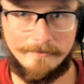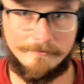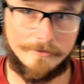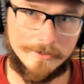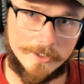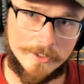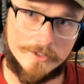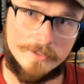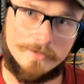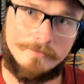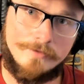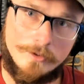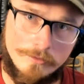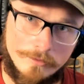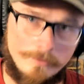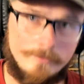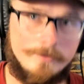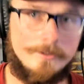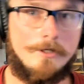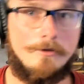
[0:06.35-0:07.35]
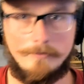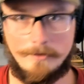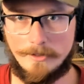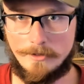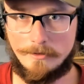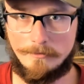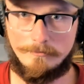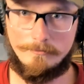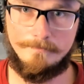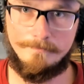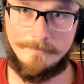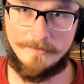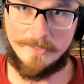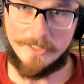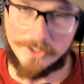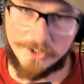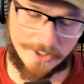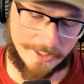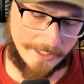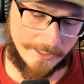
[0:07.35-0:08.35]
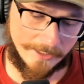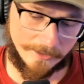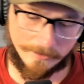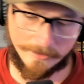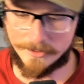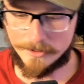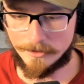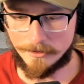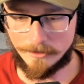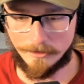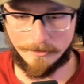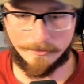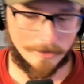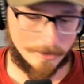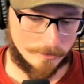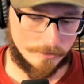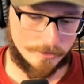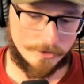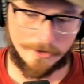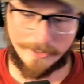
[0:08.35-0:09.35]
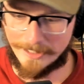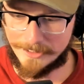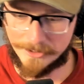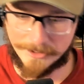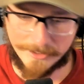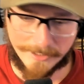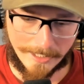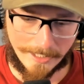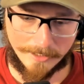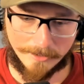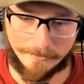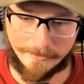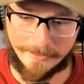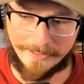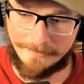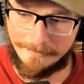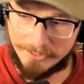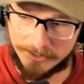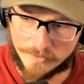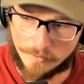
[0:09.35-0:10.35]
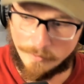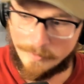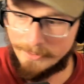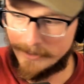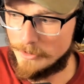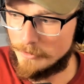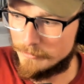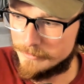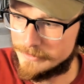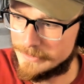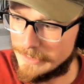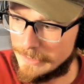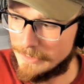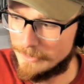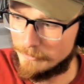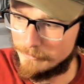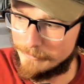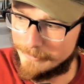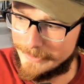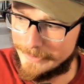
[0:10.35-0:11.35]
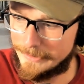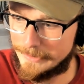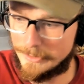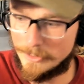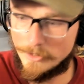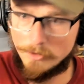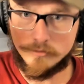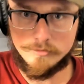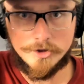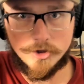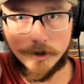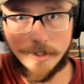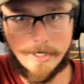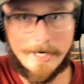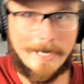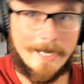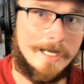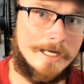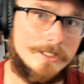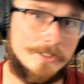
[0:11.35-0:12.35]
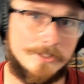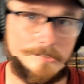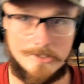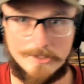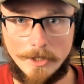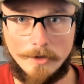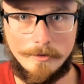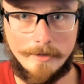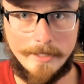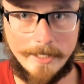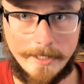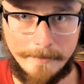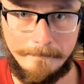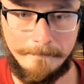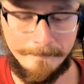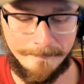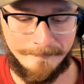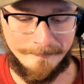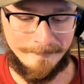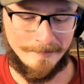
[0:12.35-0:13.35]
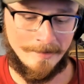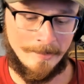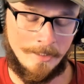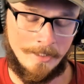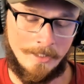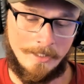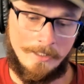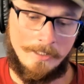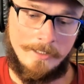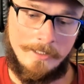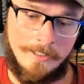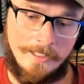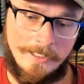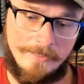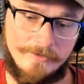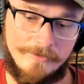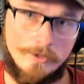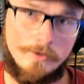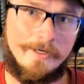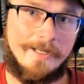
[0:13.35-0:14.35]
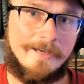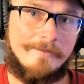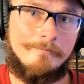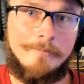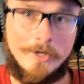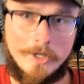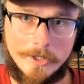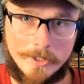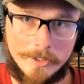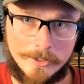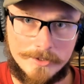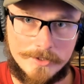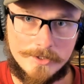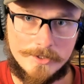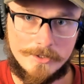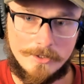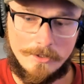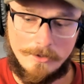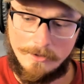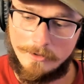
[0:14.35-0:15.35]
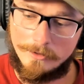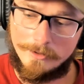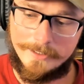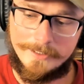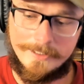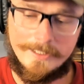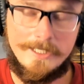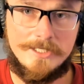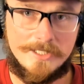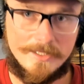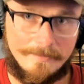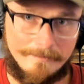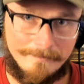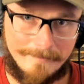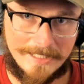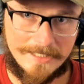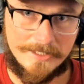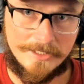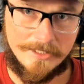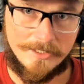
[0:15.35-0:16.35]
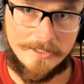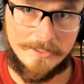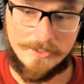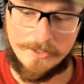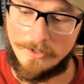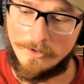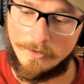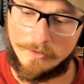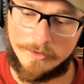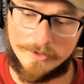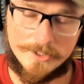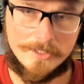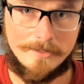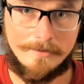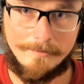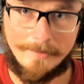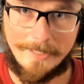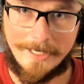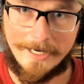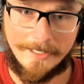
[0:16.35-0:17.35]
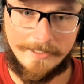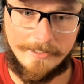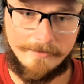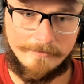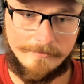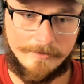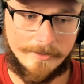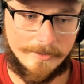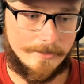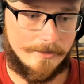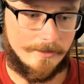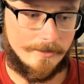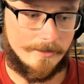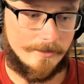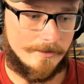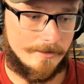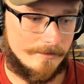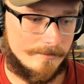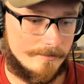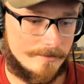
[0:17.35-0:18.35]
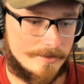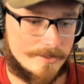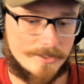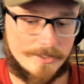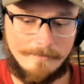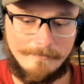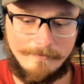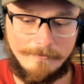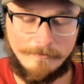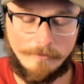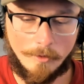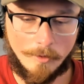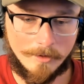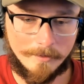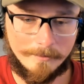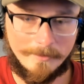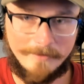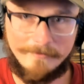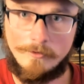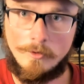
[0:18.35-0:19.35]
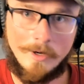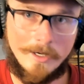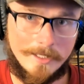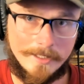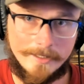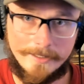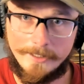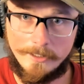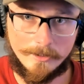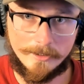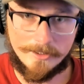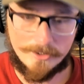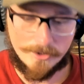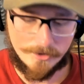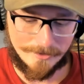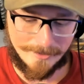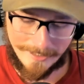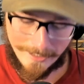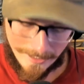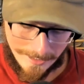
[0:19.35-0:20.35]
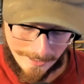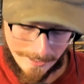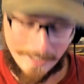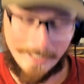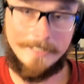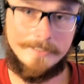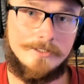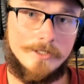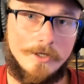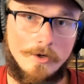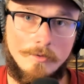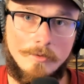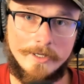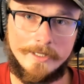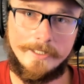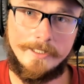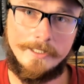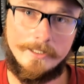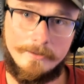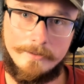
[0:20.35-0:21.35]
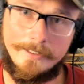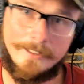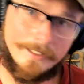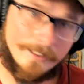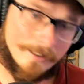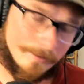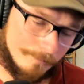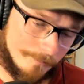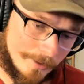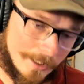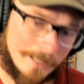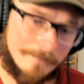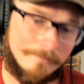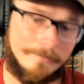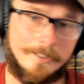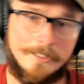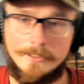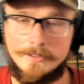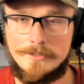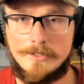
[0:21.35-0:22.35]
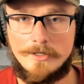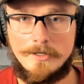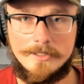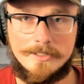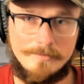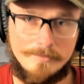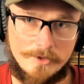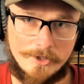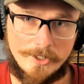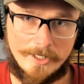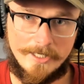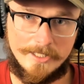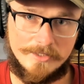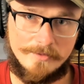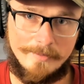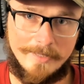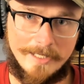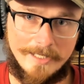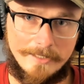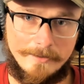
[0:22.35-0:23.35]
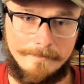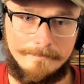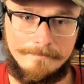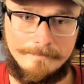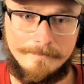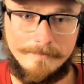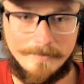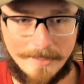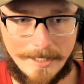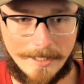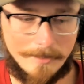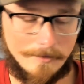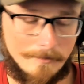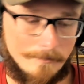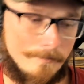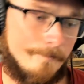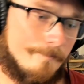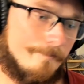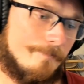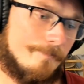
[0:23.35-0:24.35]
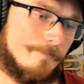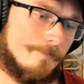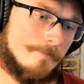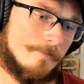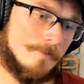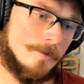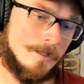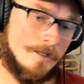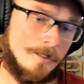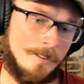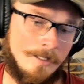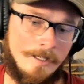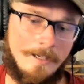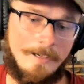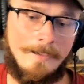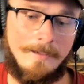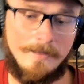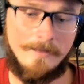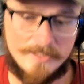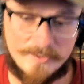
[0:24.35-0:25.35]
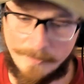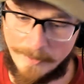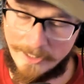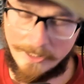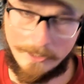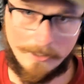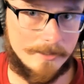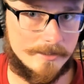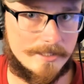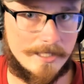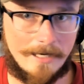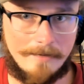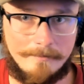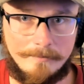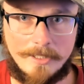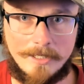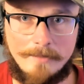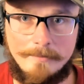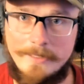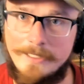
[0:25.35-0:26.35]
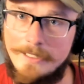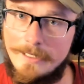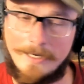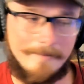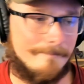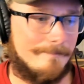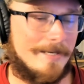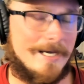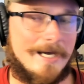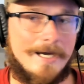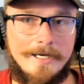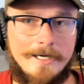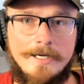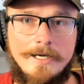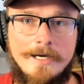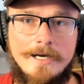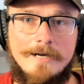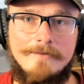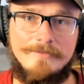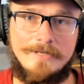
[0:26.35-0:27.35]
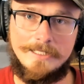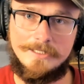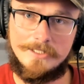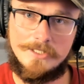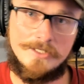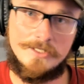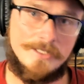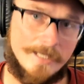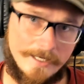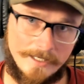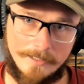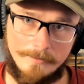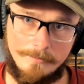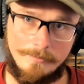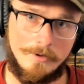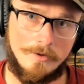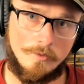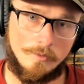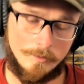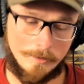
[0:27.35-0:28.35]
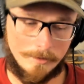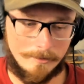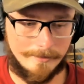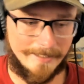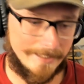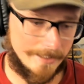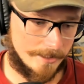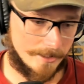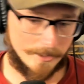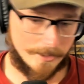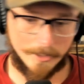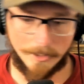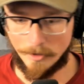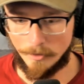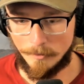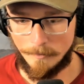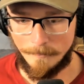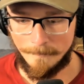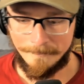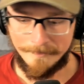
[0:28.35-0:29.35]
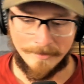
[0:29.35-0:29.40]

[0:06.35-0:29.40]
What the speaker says: And for those of you who don't know, this channel is called No Trash Tolerated because we don't tolerate no trash, okay? If you don't have bars or a decent message or some kind of some form of quality artistry, I don't want to hear it, and I'm probably going to talk some trash about it. Now, it's been a long time coming. I'm back. I've got the setup. We're ready to go.